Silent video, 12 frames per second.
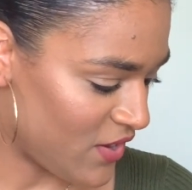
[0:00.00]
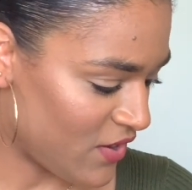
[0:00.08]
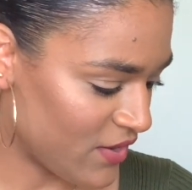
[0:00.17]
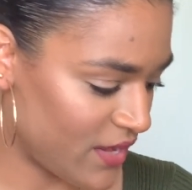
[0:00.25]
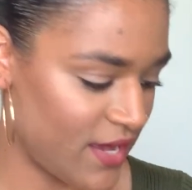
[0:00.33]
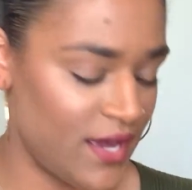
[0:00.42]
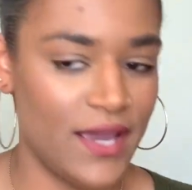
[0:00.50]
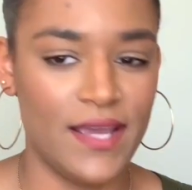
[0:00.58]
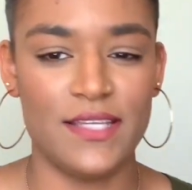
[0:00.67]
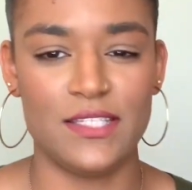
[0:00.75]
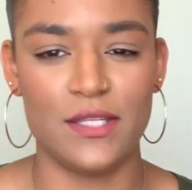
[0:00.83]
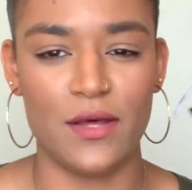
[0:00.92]

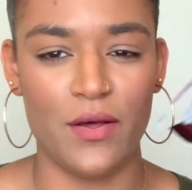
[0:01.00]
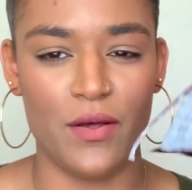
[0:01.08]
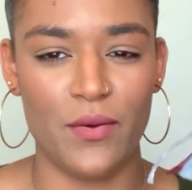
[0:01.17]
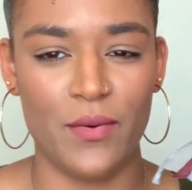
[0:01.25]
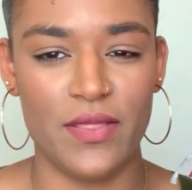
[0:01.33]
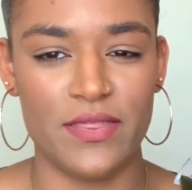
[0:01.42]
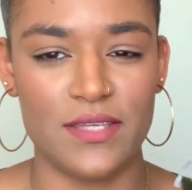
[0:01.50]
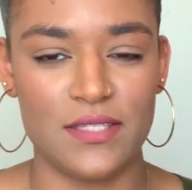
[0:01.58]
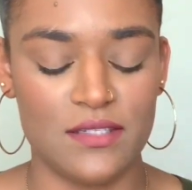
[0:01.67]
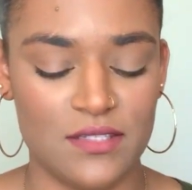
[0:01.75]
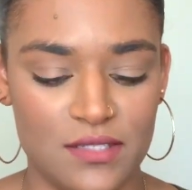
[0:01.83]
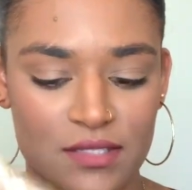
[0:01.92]
Okay, so
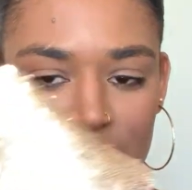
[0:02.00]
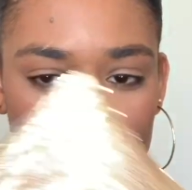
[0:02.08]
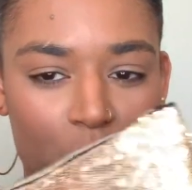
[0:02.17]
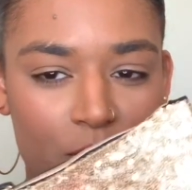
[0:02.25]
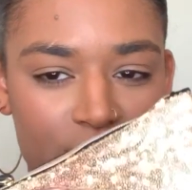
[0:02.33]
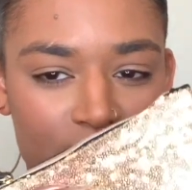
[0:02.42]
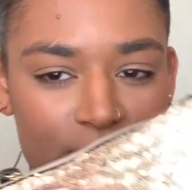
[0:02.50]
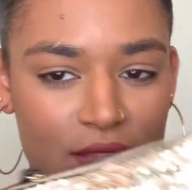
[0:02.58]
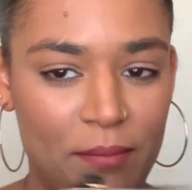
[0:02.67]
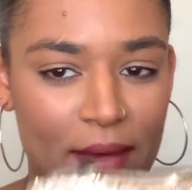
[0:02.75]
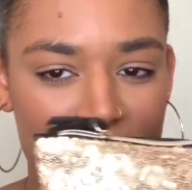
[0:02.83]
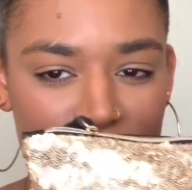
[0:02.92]
this is what's in
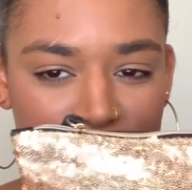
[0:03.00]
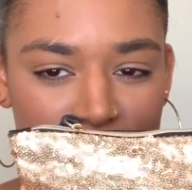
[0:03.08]
the bag.